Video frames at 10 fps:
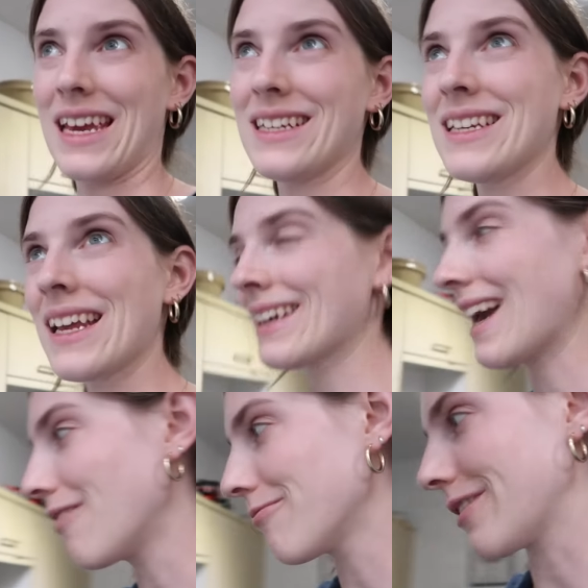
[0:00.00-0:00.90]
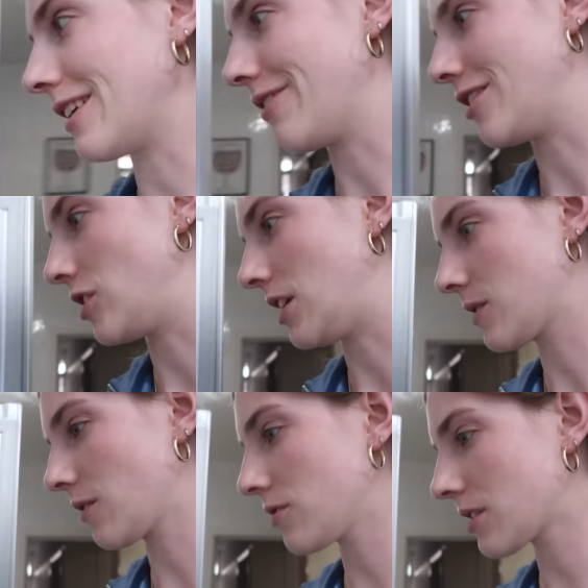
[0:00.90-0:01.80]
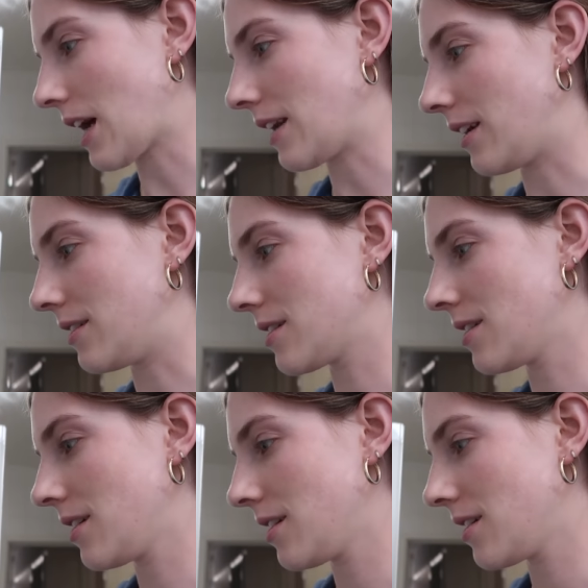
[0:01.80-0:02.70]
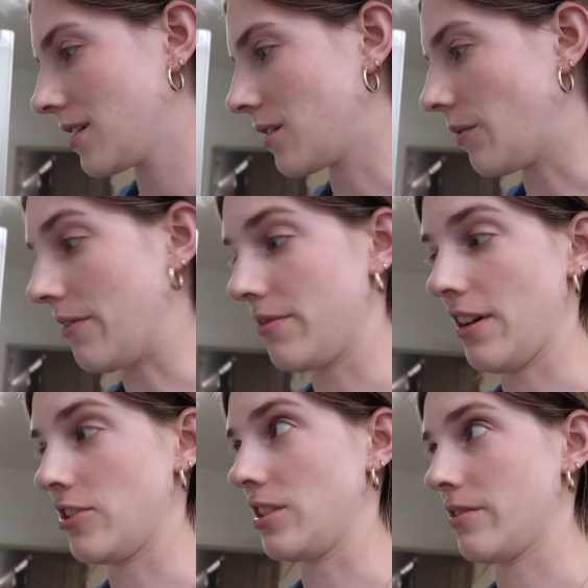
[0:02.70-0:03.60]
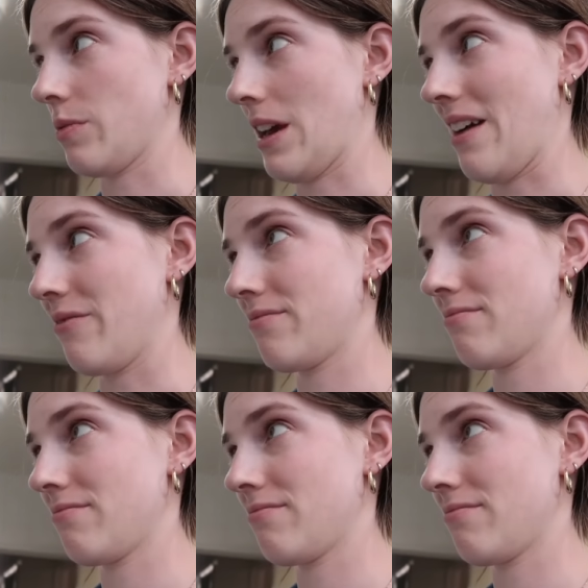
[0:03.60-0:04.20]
It didn't account for any veggies. So I've just added whatever veggies we have.